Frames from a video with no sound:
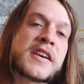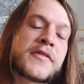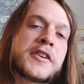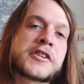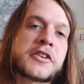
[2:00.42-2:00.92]

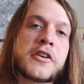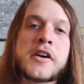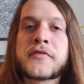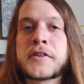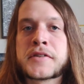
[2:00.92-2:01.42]
definition
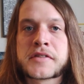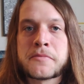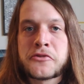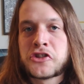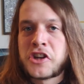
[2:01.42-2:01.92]
offers
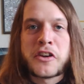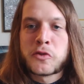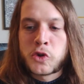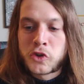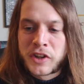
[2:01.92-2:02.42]
some
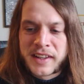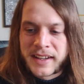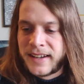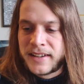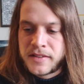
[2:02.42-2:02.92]
general
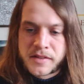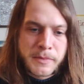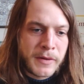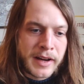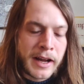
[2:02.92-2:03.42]
guidance
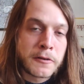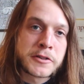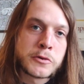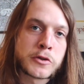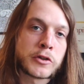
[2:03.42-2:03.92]
about how
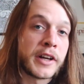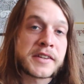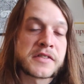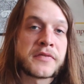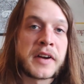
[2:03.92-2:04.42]
to
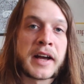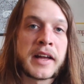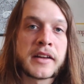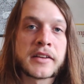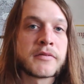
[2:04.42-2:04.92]
classify
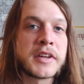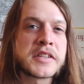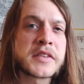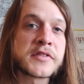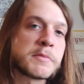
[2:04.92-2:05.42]

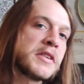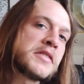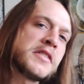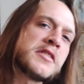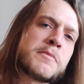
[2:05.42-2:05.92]
invasive
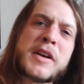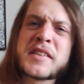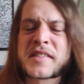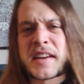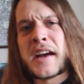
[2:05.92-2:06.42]
species
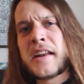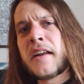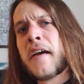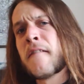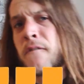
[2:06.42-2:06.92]
based
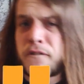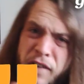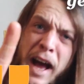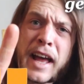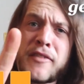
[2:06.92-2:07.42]
on
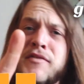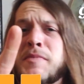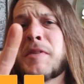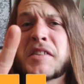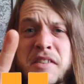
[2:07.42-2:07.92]
5
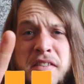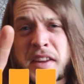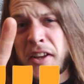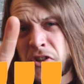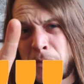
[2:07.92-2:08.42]
species
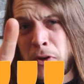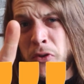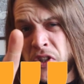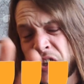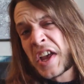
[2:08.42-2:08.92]

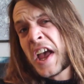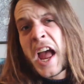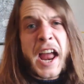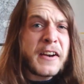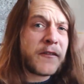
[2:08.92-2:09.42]
attributes
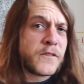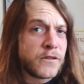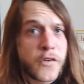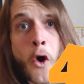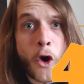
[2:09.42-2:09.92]
and
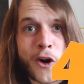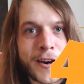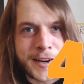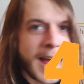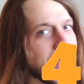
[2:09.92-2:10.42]
4
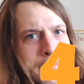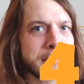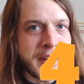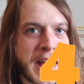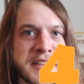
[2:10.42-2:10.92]

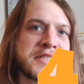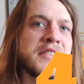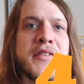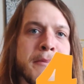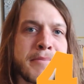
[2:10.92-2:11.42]

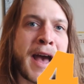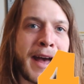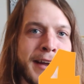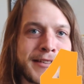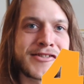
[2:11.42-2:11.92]
comprehensive
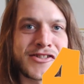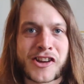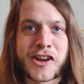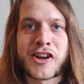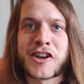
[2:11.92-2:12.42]
impacts.
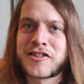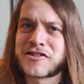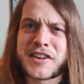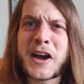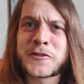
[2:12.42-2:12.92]

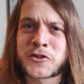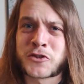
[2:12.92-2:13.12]
Sounds